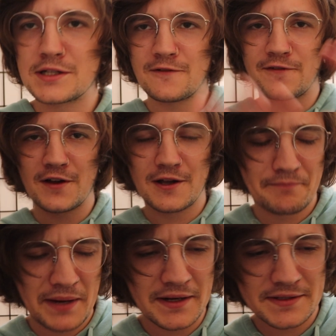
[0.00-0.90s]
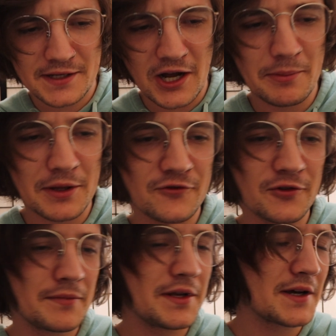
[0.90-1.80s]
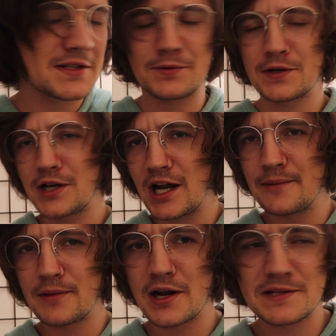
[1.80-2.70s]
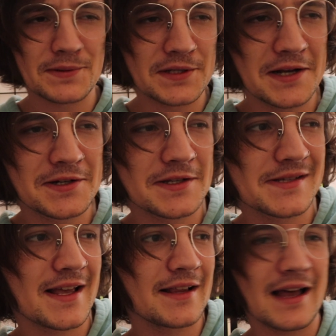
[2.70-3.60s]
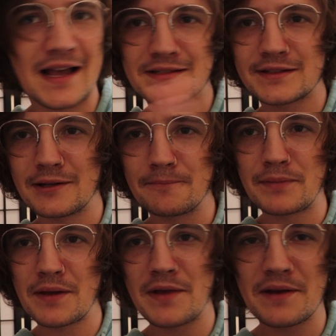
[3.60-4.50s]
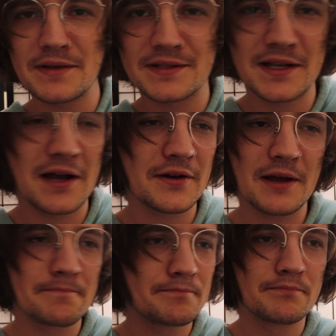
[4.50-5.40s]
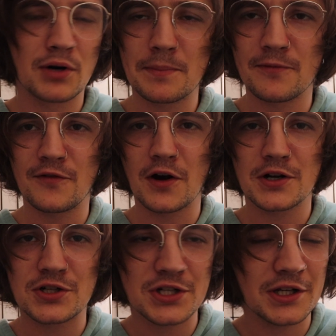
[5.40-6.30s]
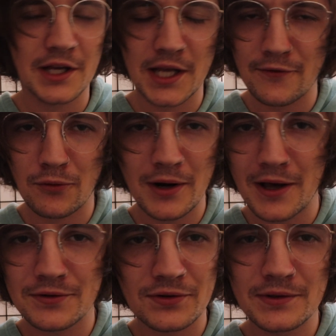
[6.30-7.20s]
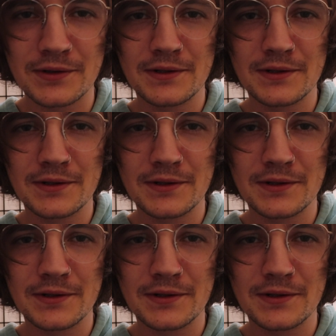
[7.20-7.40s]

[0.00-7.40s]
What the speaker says: enough penis gobbling from me. I swear to God I'm not as pretentious as that last little bit made me sound. I burp, fart, and shit like everyone else.